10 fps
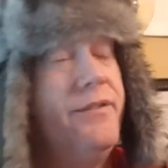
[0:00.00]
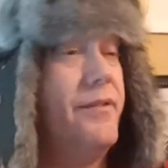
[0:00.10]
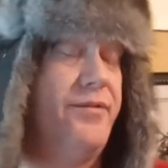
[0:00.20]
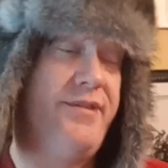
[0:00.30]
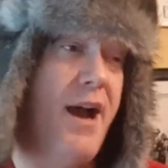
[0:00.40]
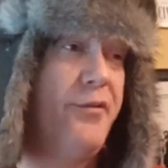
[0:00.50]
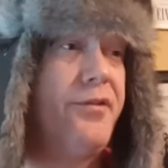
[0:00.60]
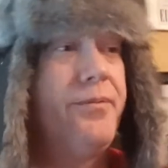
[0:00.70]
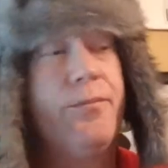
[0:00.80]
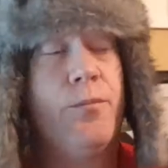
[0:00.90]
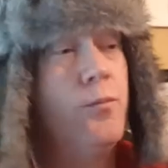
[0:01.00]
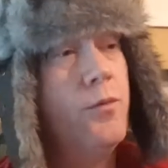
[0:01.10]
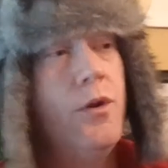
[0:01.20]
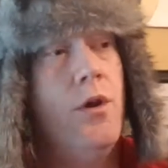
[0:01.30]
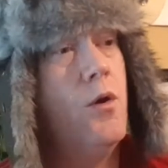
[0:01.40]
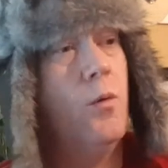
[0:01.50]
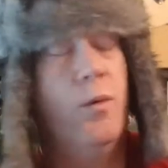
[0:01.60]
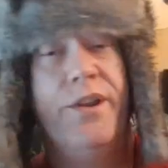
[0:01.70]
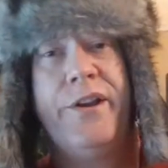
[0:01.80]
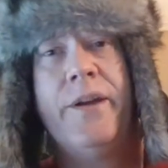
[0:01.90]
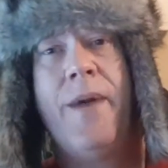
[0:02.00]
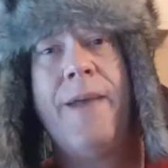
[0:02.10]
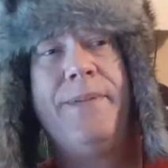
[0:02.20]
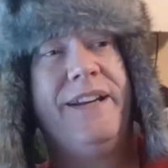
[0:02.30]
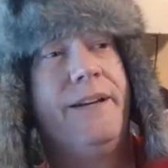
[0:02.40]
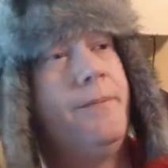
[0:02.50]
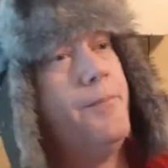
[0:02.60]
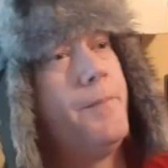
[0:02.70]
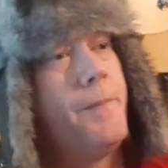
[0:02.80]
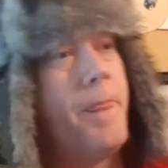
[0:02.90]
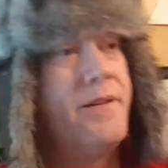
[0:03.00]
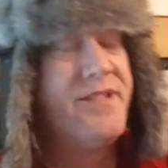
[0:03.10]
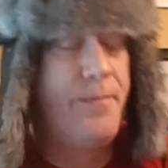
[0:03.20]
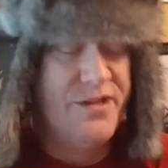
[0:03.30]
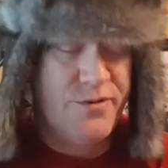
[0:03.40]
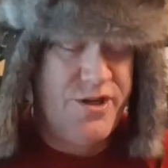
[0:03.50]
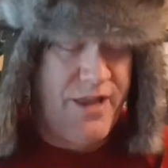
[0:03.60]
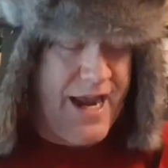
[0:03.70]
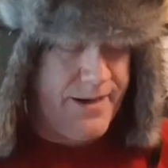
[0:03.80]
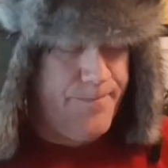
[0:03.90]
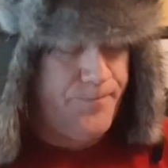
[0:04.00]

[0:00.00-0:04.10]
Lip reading: Sounds really good in my opinion. Just depends what you like.